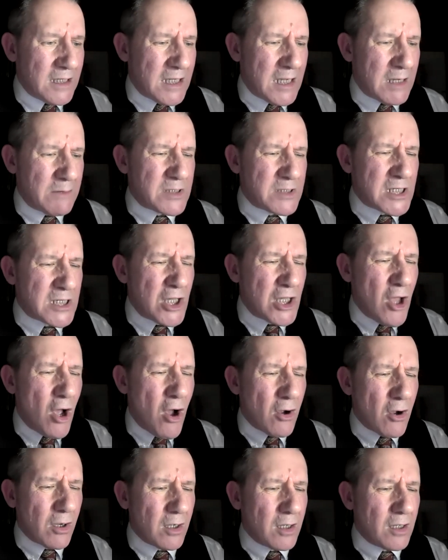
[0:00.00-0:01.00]
It was
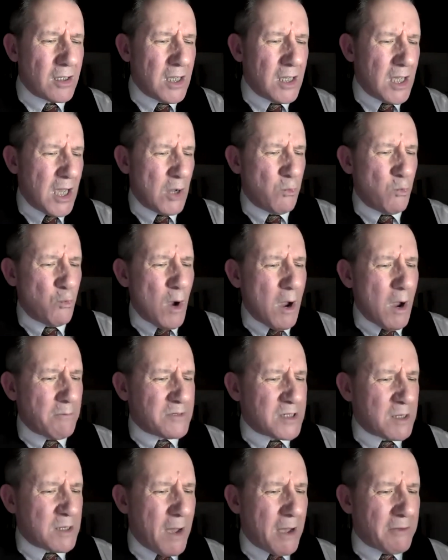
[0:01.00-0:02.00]
long and
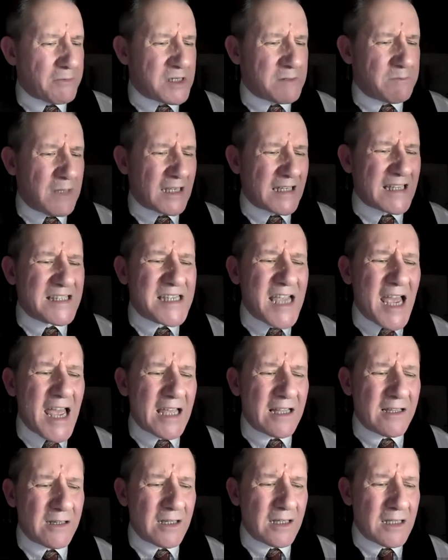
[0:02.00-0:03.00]
wound about him like a
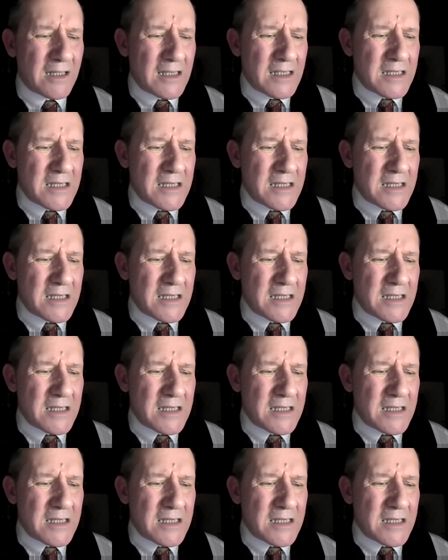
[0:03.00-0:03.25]
tail,